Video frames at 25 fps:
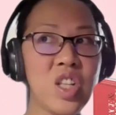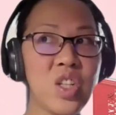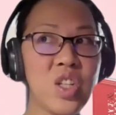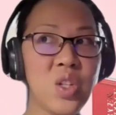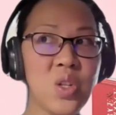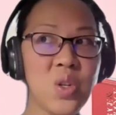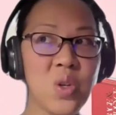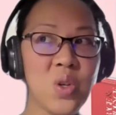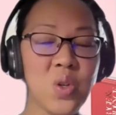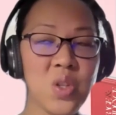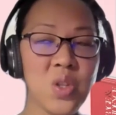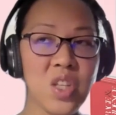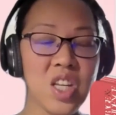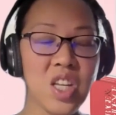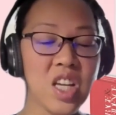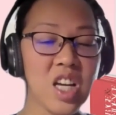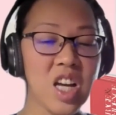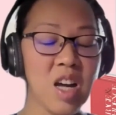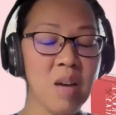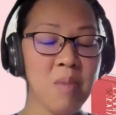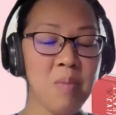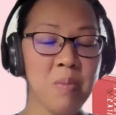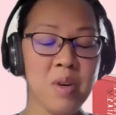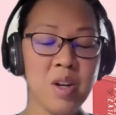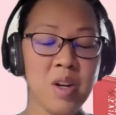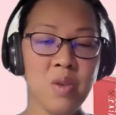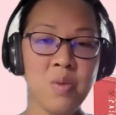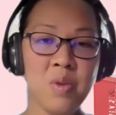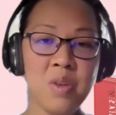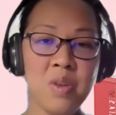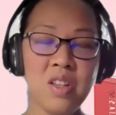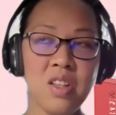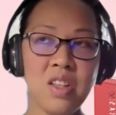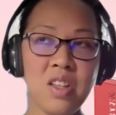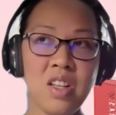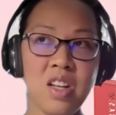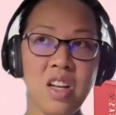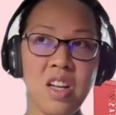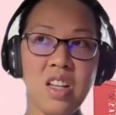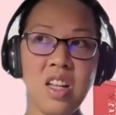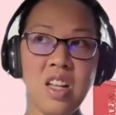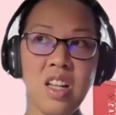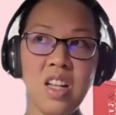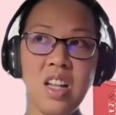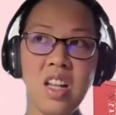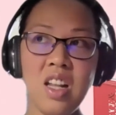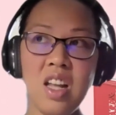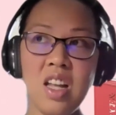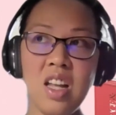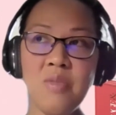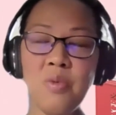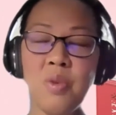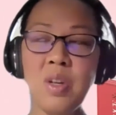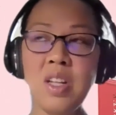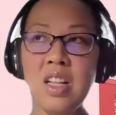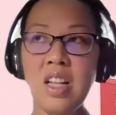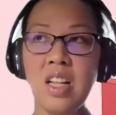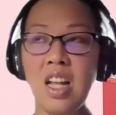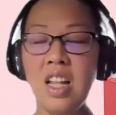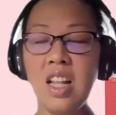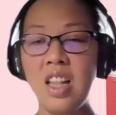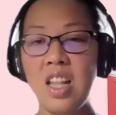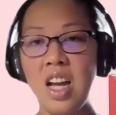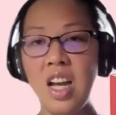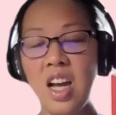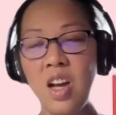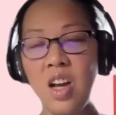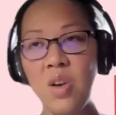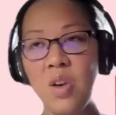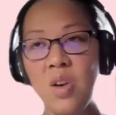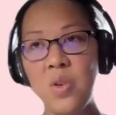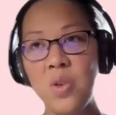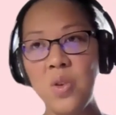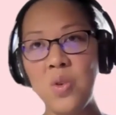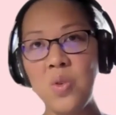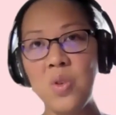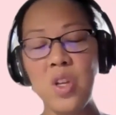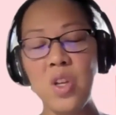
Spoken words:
don't think APRA will allow you.